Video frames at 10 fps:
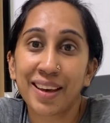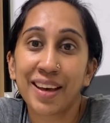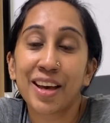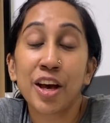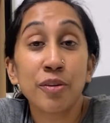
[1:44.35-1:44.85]

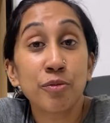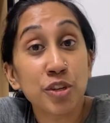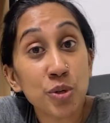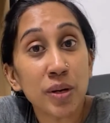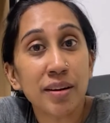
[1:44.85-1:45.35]
Hmm.
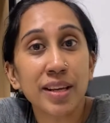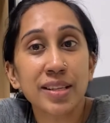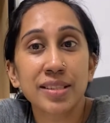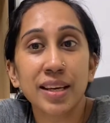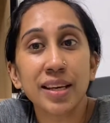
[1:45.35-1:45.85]
Visual
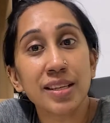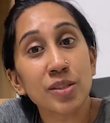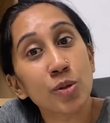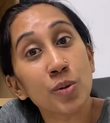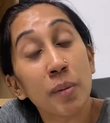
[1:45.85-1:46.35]
reasoning is
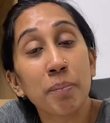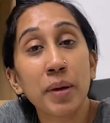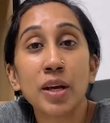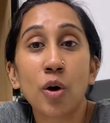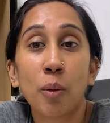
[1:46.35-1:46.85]
also a
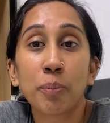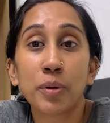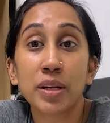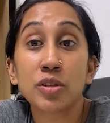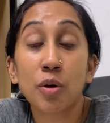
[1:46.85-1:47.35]
big
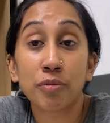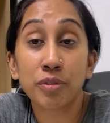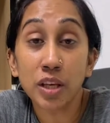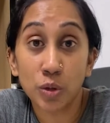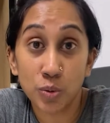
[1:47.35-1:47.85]
component of
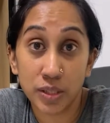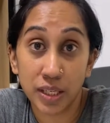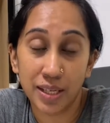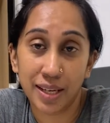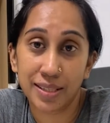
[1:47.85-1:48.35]
the
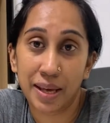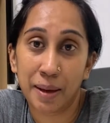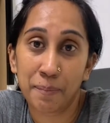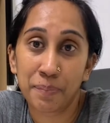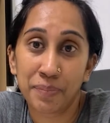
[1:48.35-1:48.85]
UCEED
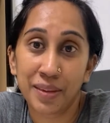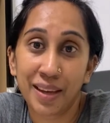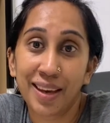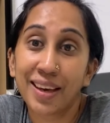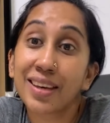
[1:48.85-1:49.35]
exam.
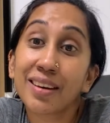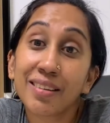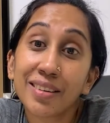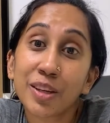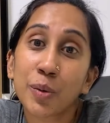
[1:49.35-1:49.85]

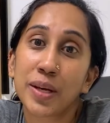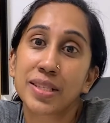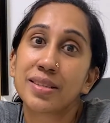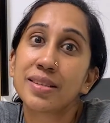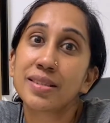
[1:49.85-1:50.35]
Here the
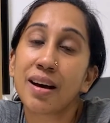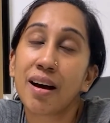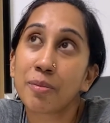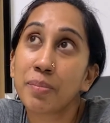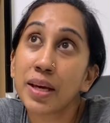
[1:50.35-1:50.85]
questions
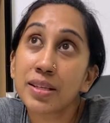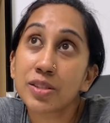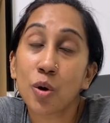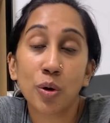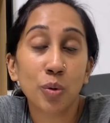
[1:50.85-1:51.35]
are
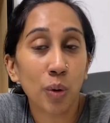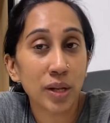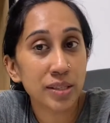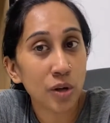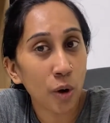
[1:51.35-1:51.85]
based on
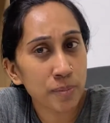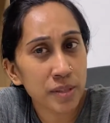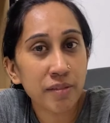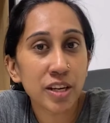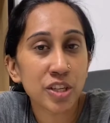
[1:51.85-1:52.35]
one's
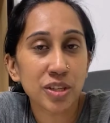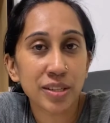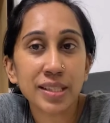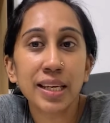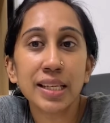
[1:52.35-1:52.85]

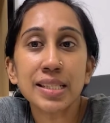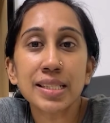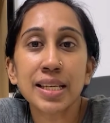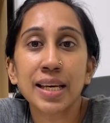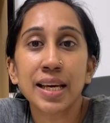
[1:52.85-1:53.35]
observation skills